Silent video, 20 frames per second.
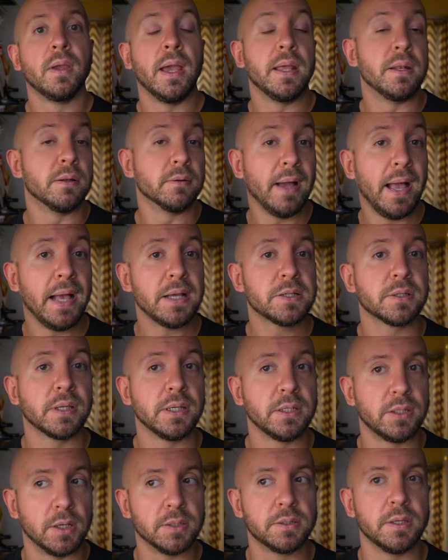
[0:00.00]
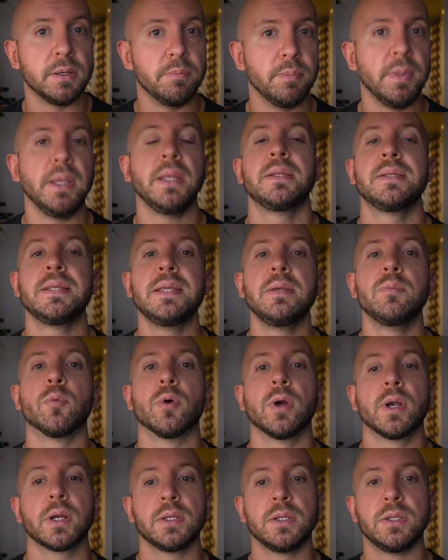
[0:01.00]
And lastly, does it meet
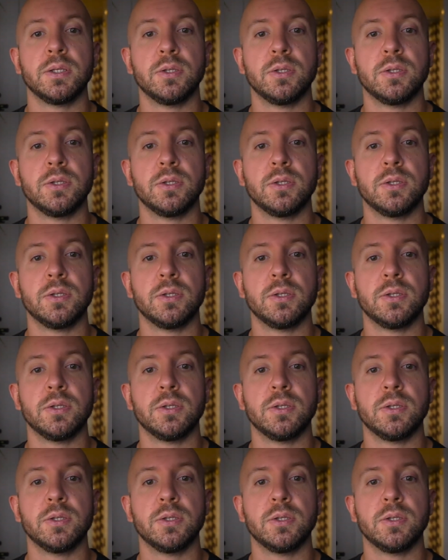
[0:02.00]
teamwork?